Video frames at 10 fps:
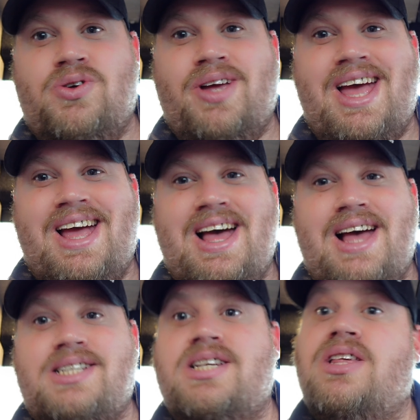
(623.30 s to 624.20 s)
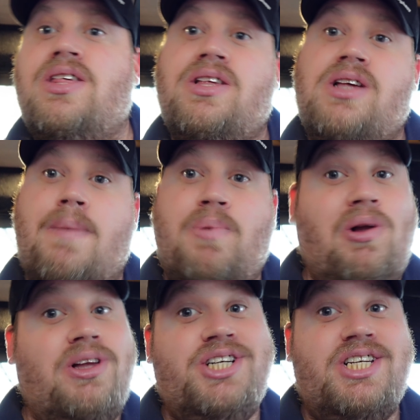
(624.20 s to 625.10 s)
again, guys,
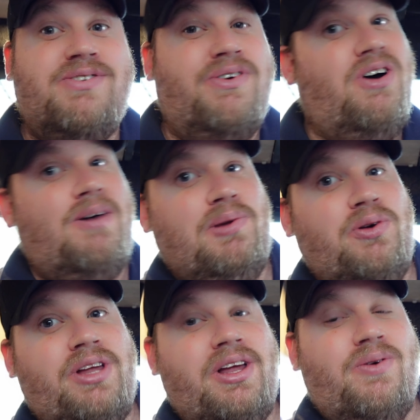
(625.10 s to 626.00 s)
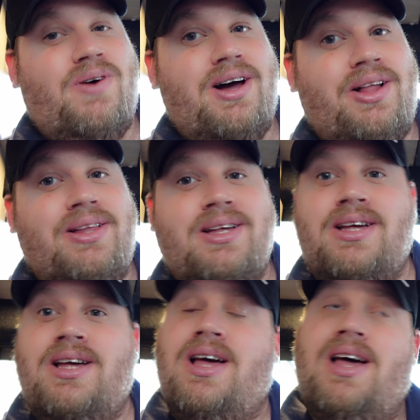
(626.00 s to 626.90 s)
apologies for not uploading in a while,
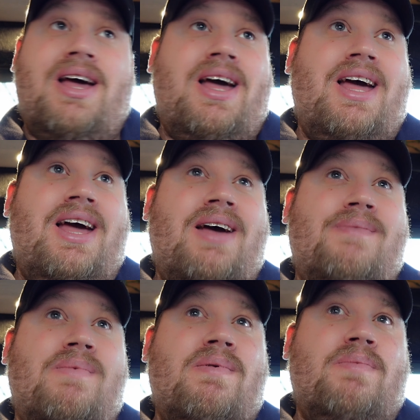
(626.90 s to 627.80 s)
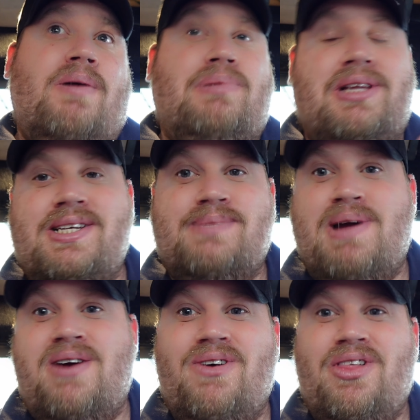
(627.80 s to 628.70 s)
but please
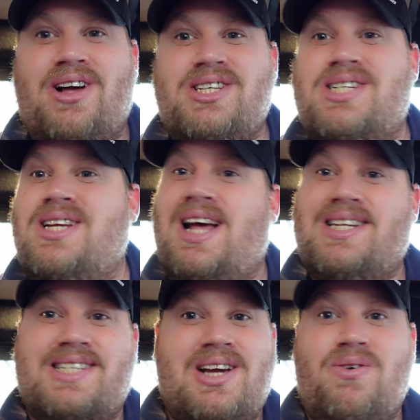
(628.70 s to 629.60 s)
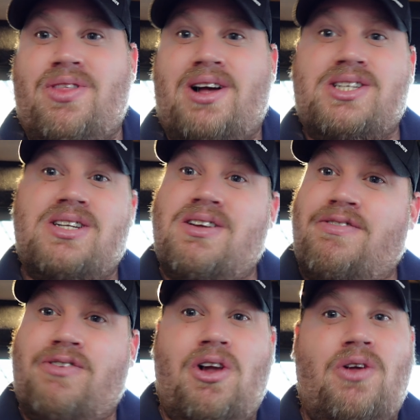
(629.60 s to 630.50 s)
bear with us, stick with us,
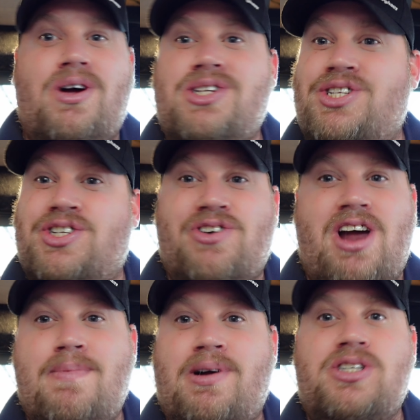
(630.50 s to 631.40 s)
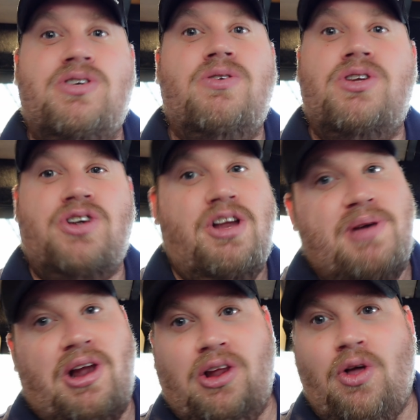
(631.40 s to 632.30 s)
follow us, subscribe us. There's going to be
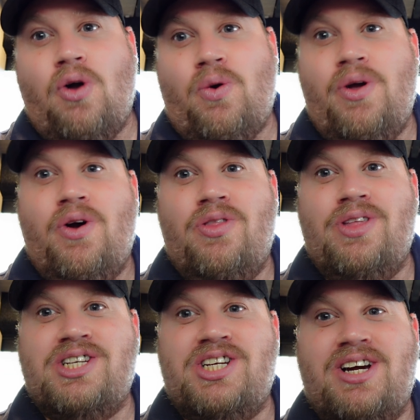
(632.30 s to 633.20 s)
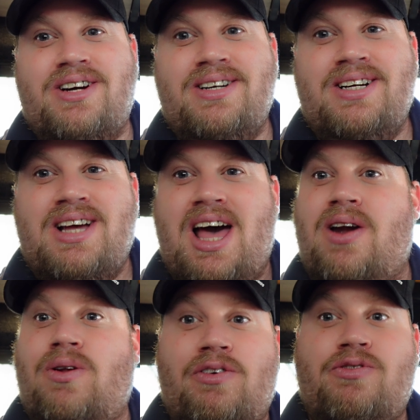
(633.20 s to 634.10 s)
a lot going on this year, and
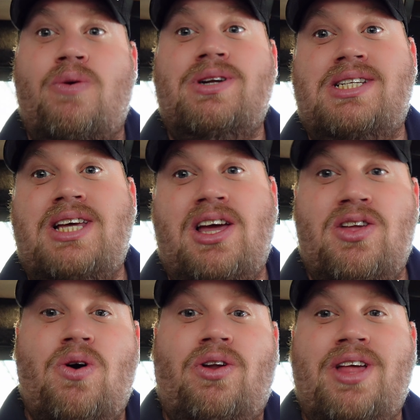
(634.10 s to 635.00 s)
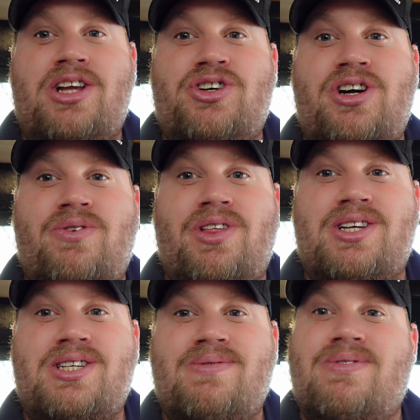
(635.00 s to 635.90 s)
I look forward to taking you all on that journey with
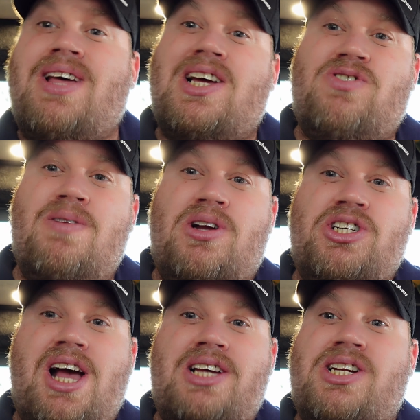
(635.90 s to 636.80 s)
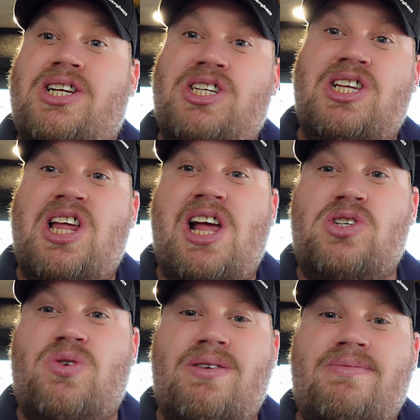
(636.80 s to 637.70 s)
us. Thanks very much, guys, and I'll see you in the
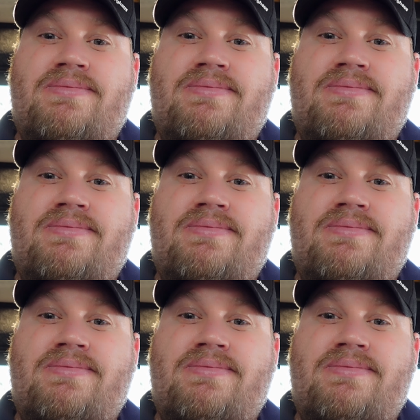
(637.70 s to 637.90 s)
next one.